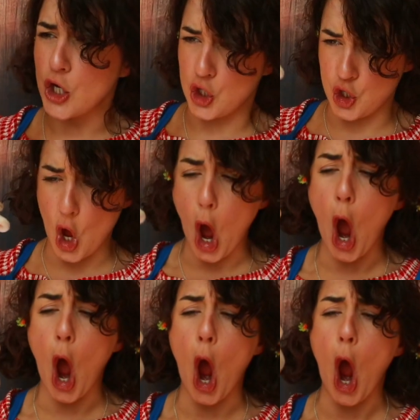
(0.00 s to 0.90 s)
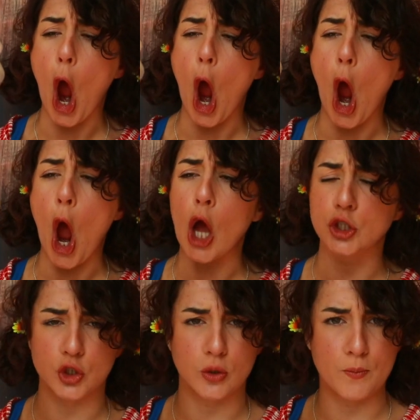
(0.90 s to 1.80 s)

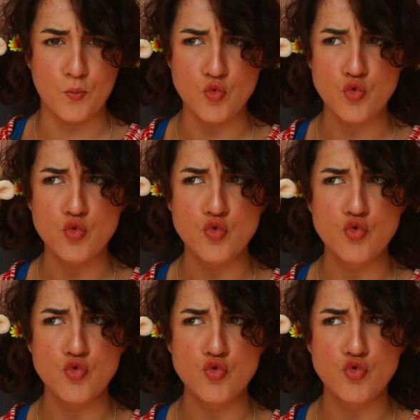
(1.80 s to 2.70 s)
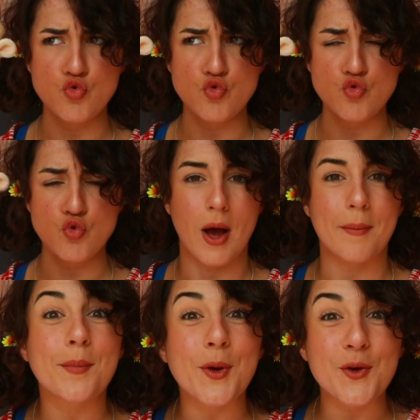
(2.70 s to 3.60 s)
Yes, ooh,
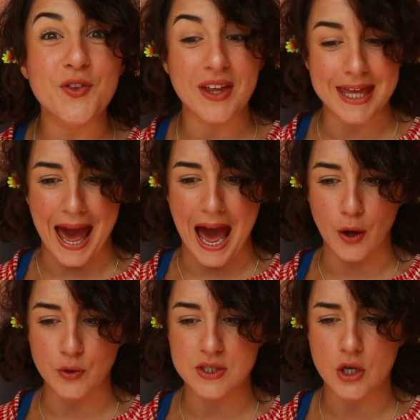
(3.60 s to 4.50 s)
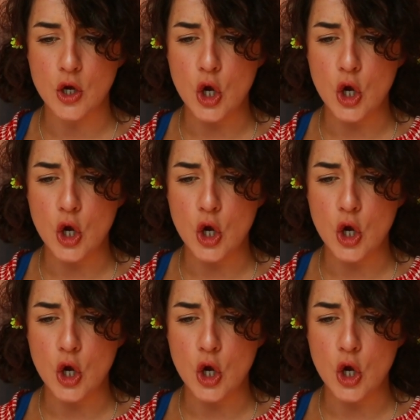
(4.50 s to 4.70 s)
mooed the cows.